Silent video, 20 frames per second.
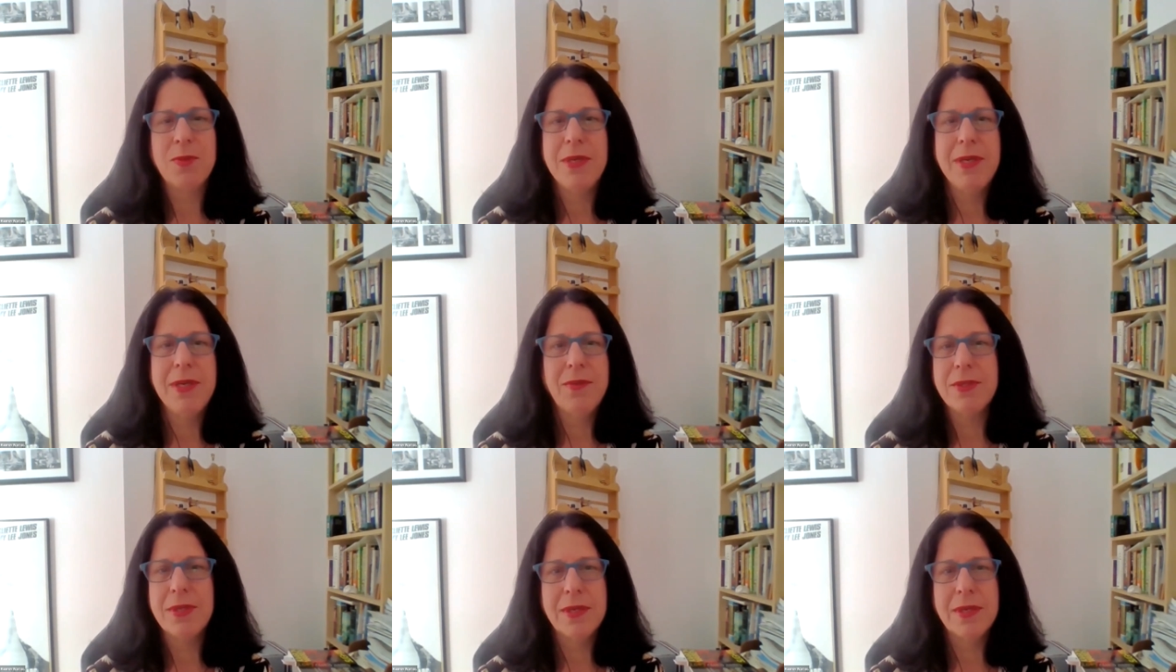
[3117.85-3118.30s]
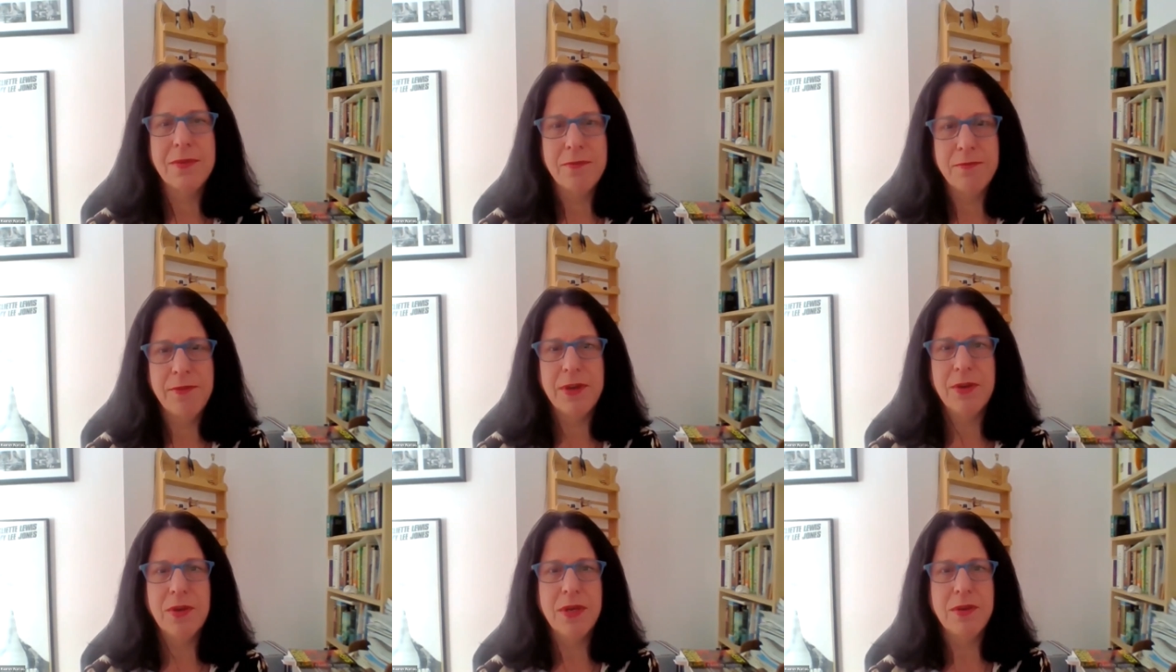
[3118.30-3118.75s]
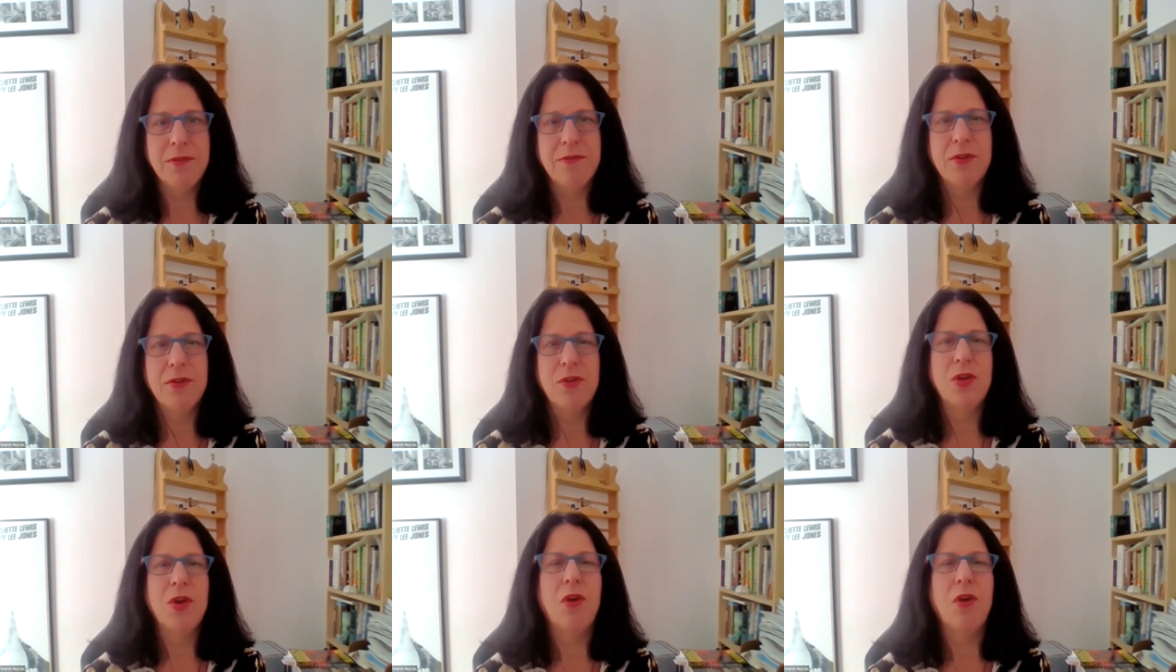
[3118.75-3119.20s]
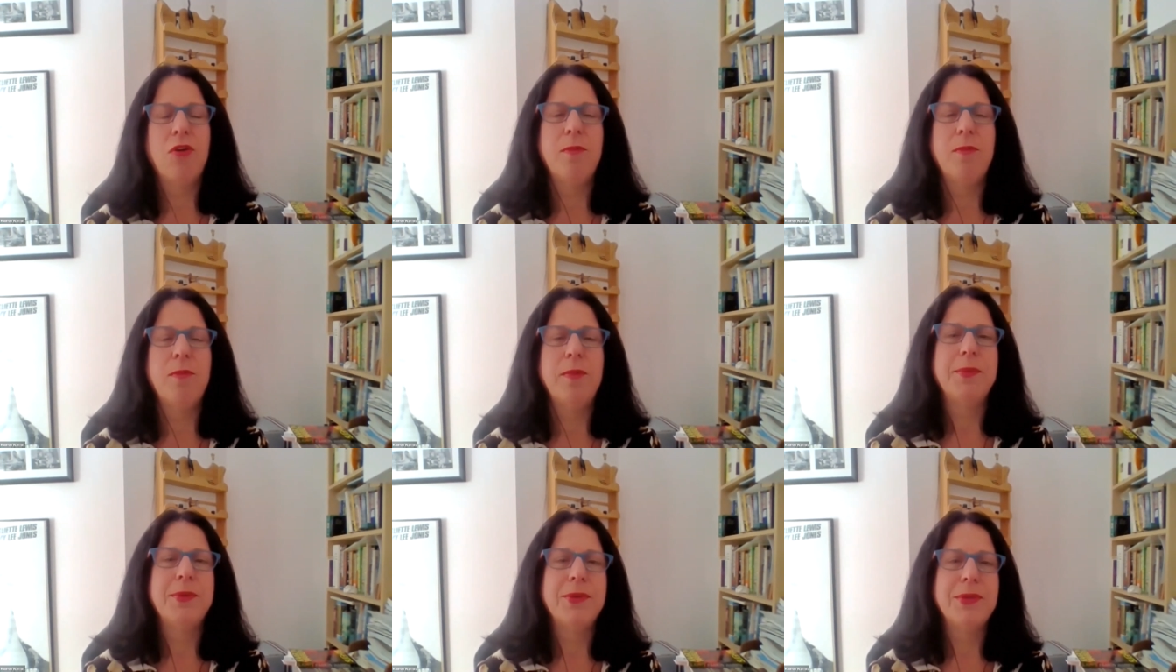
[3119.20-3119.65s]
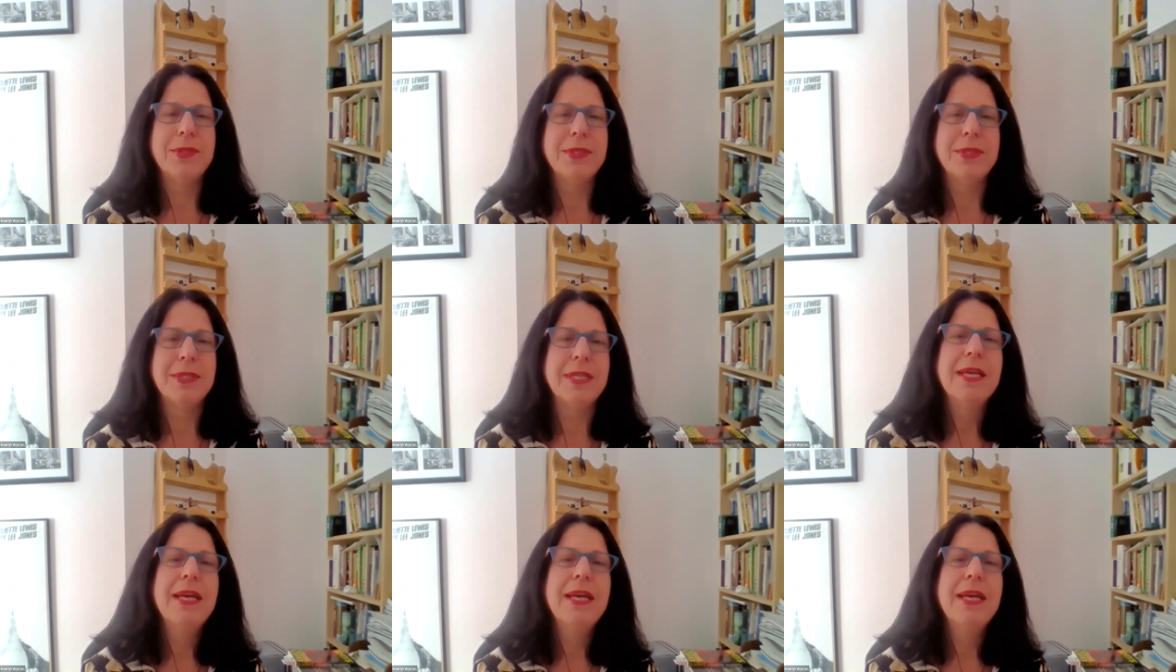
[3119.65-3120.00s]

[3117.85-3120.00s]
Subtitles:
but he was a very, very horrible person.